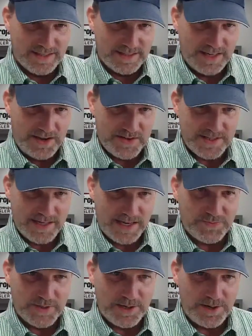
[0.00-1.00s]
Now he's got
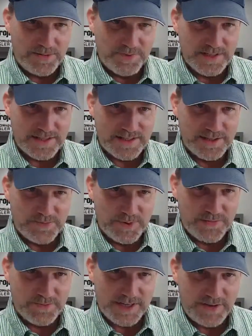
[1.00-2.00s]
me all messed up
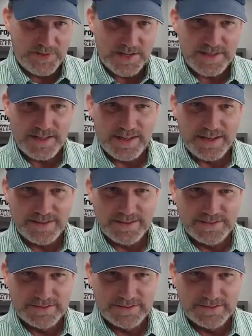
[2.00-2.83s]
every time I say it.